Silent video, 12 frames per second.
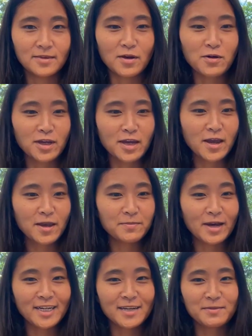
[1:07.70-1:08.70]
Okay,
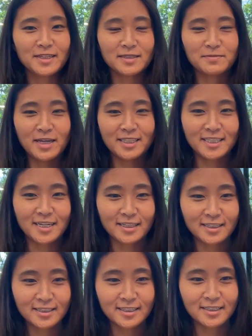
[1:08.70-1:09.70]
my name is Macy
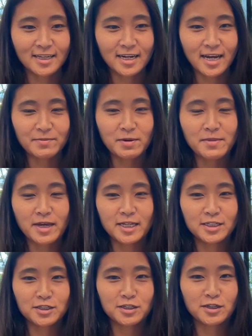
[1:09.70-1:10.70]
Douglas, and I'm a
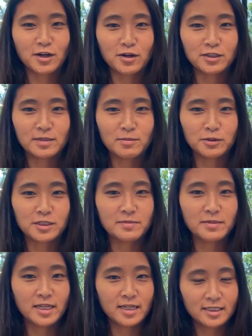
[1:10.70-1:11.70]
manager on the
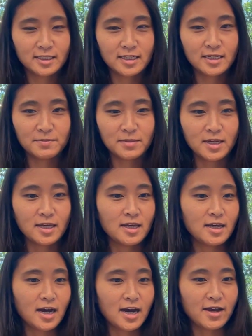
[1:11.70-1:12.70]
multimedia team.
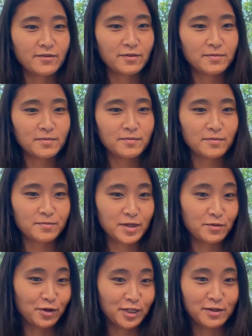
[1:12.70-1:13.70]
I've
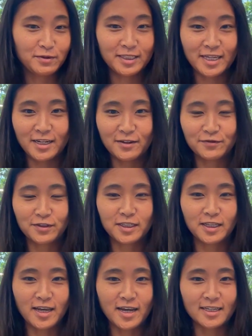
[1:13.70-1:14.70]
been working with Dana for
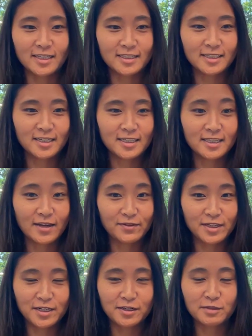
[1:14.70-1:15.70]
the last
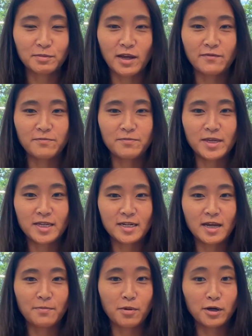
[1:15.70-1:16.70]
7 years, but I've
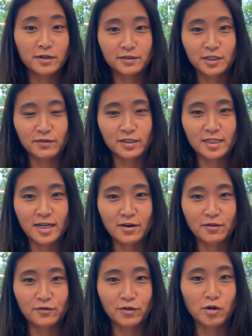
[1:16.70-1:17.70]
been a part of
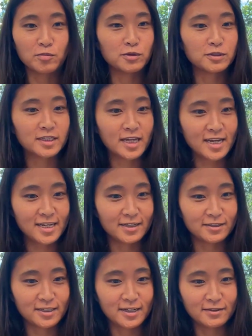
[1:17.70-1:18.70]
ServiceNow for almost 8
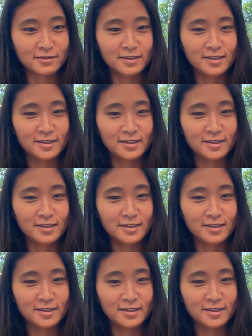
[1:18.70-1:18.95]
years now.